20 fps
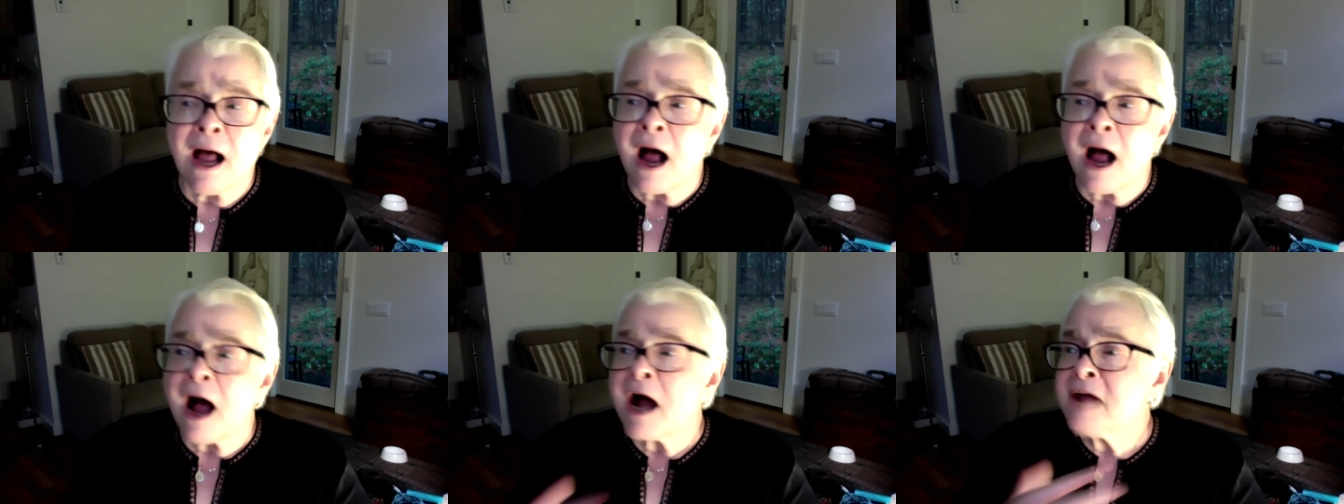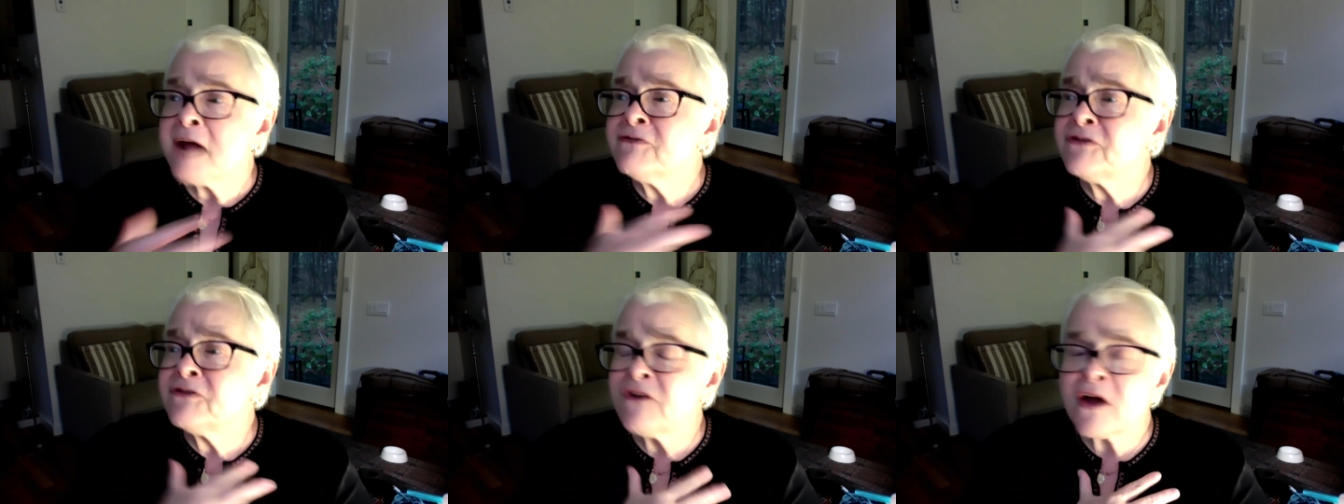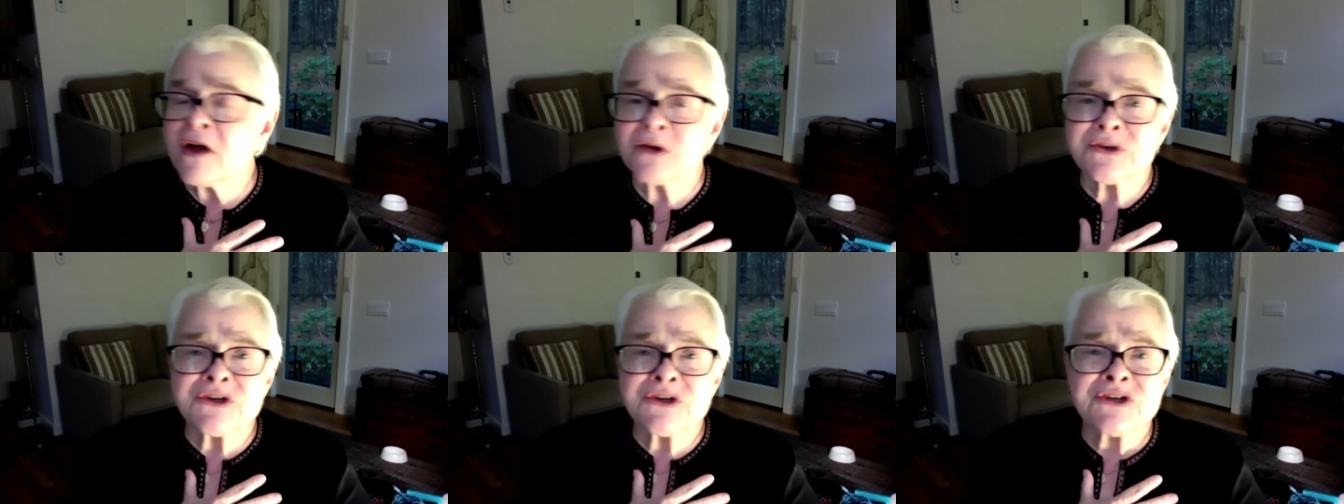I
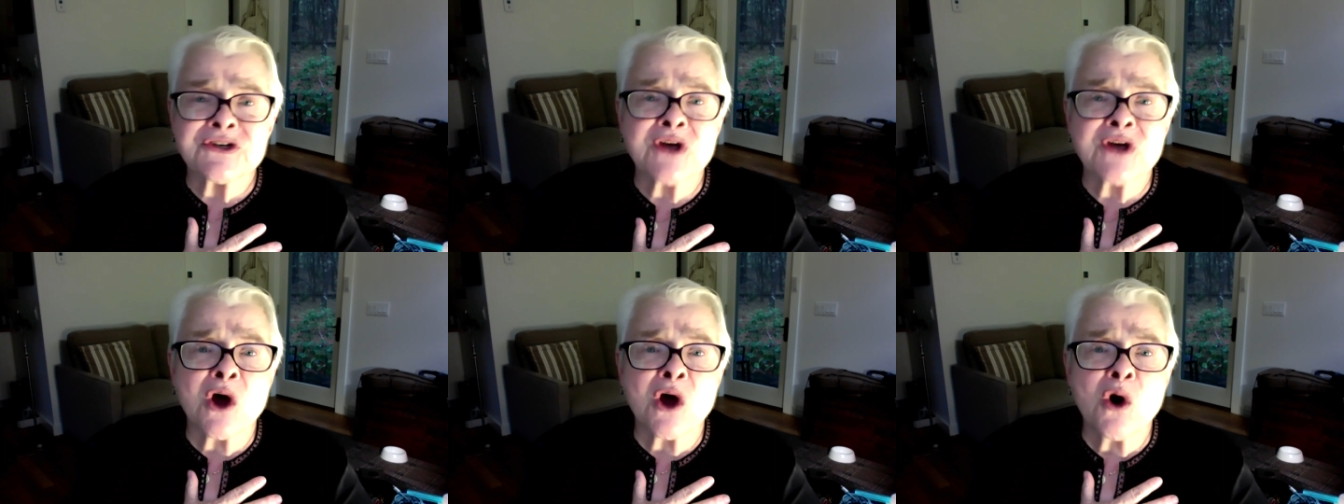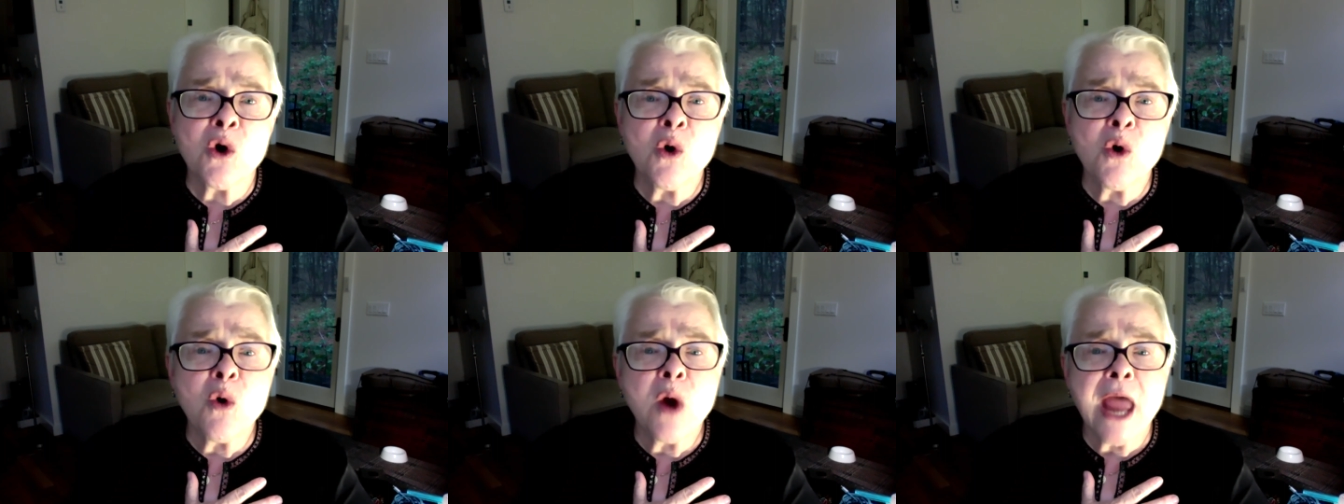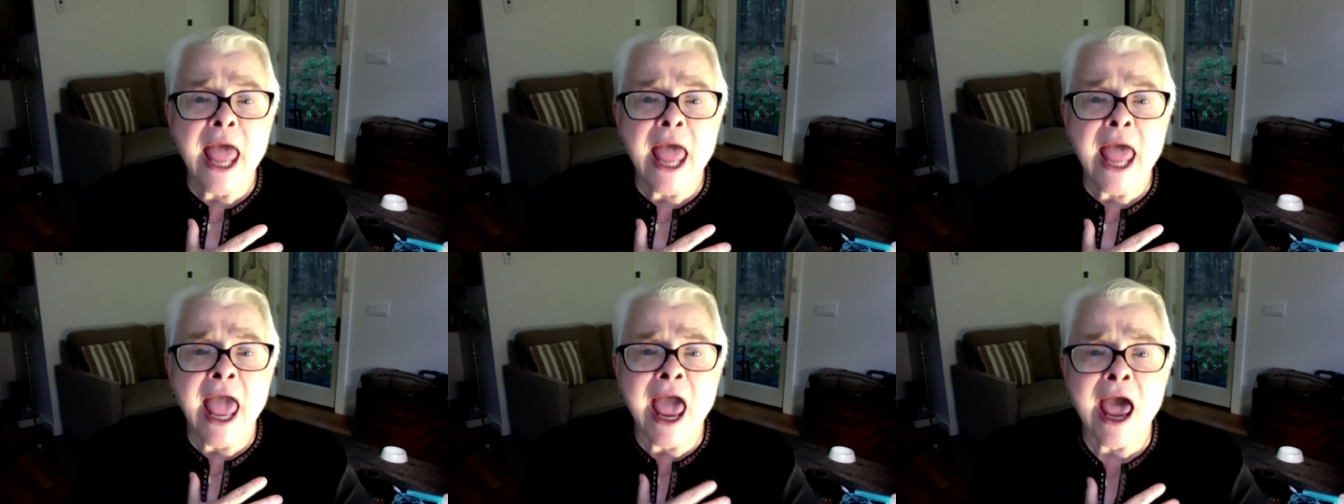felt so
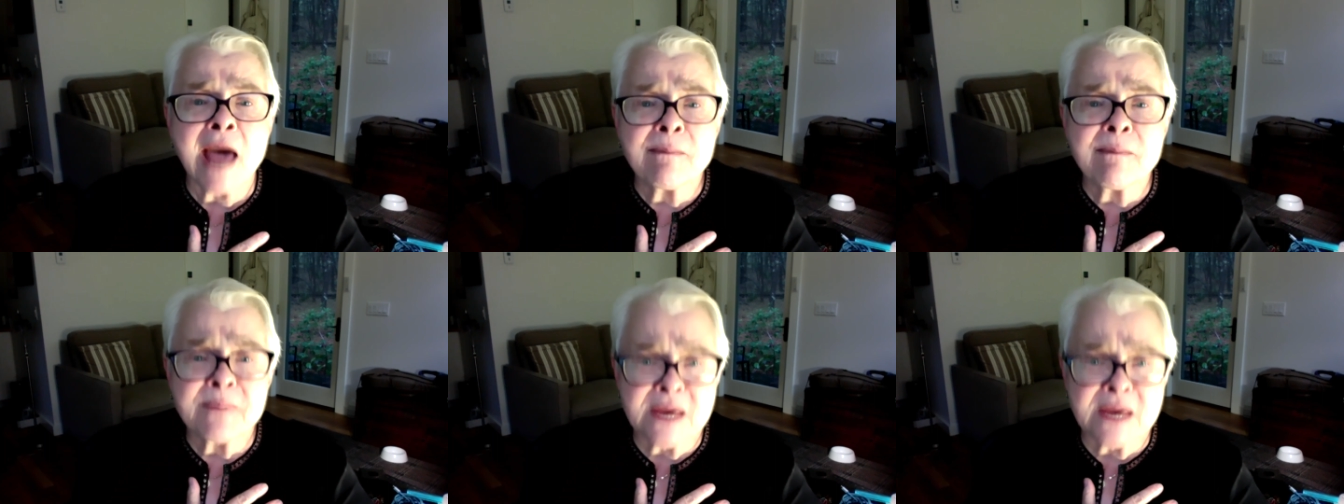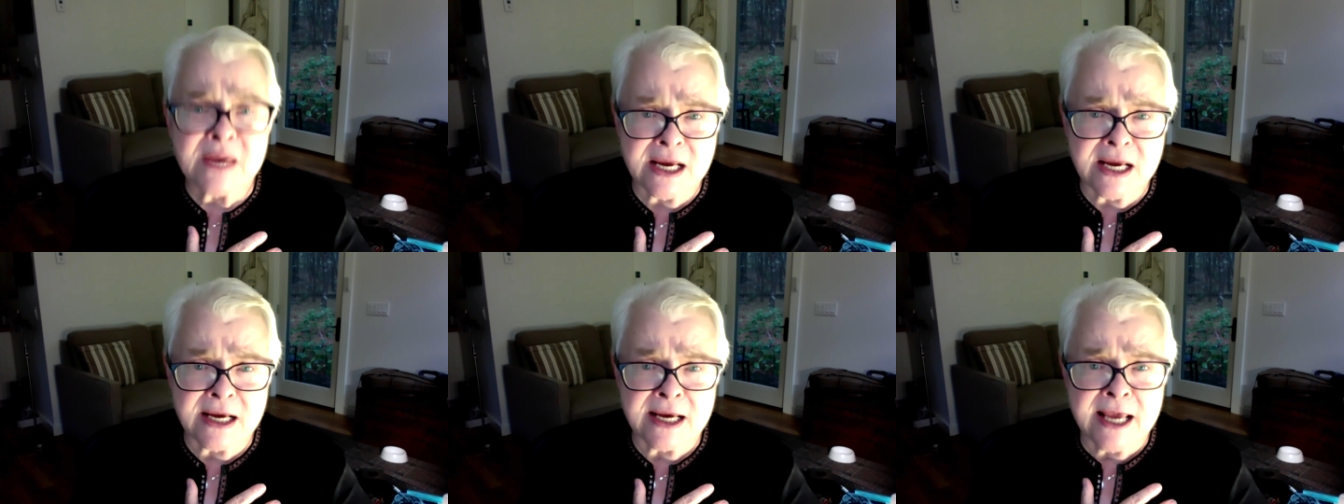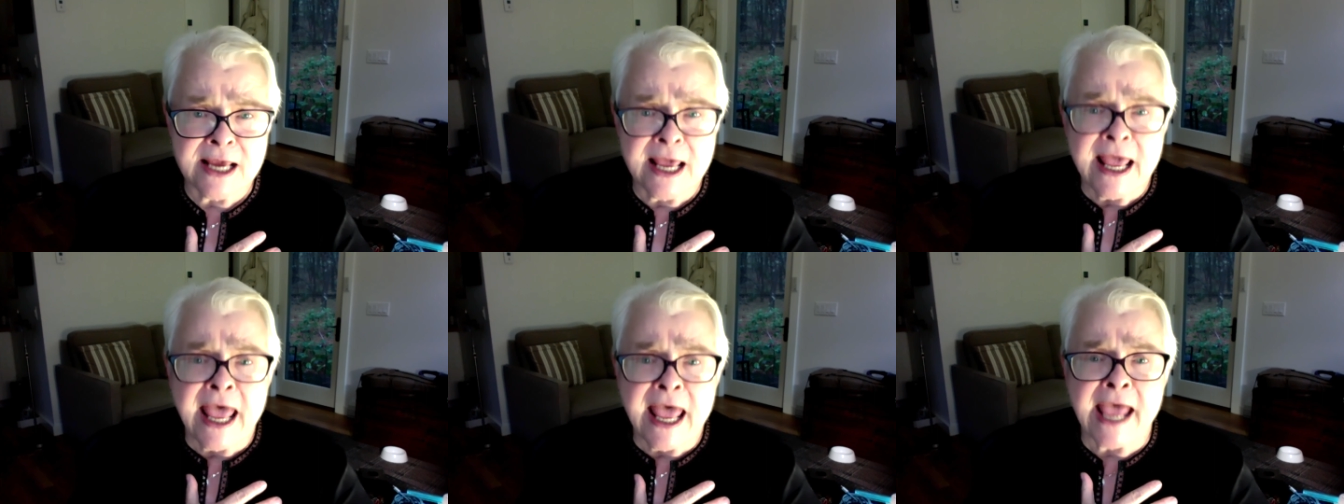happy
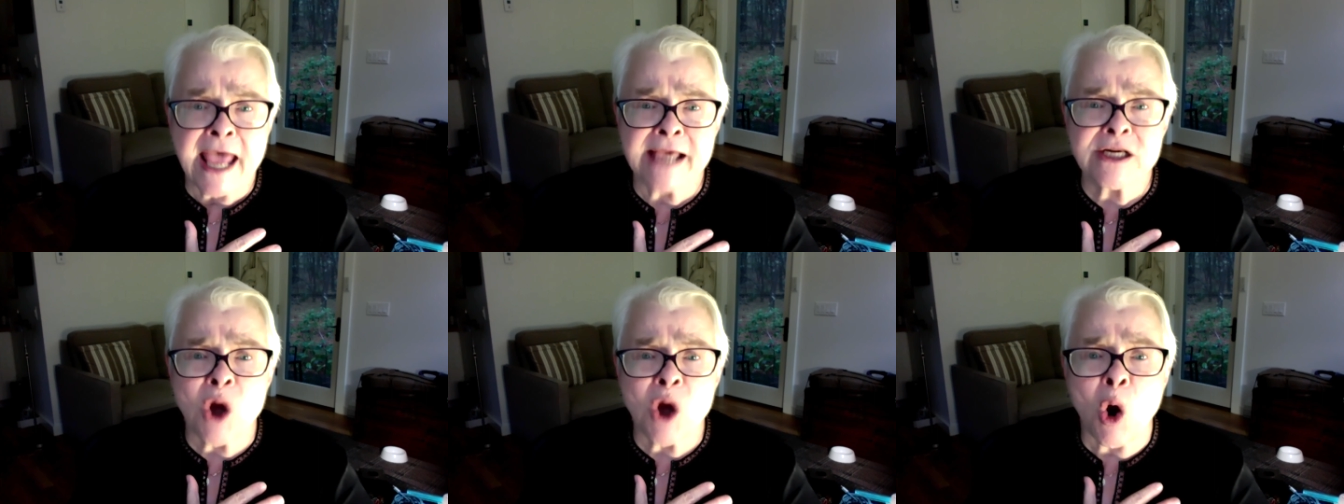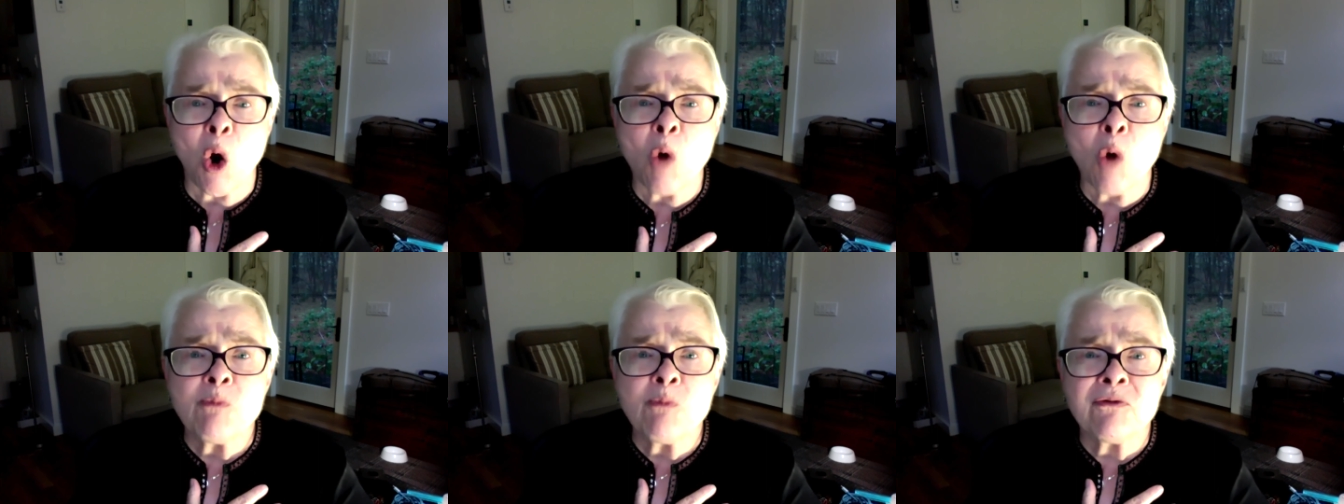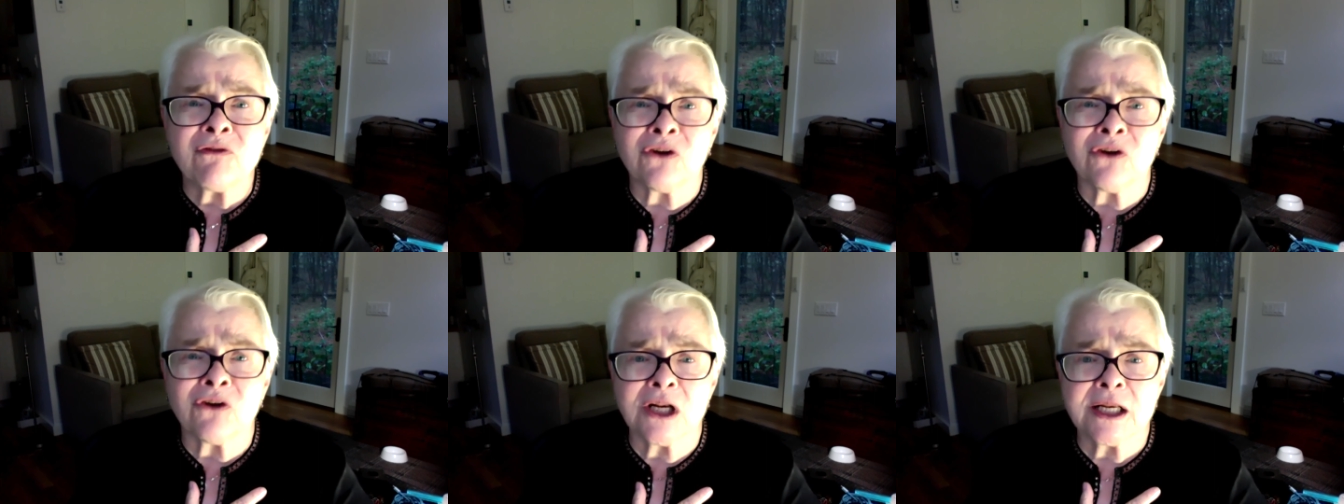and
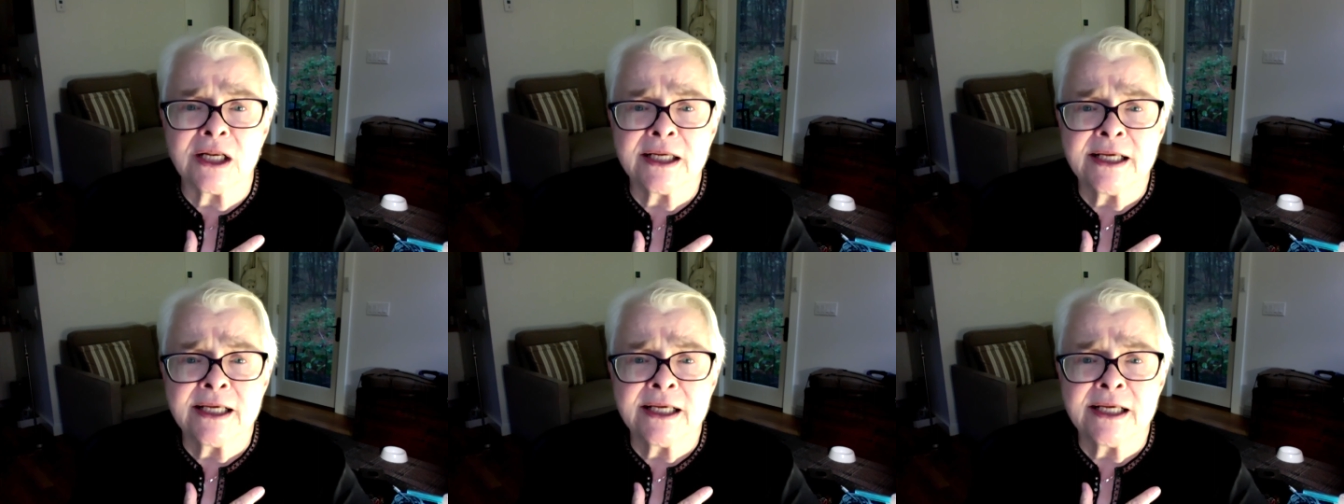hopeful,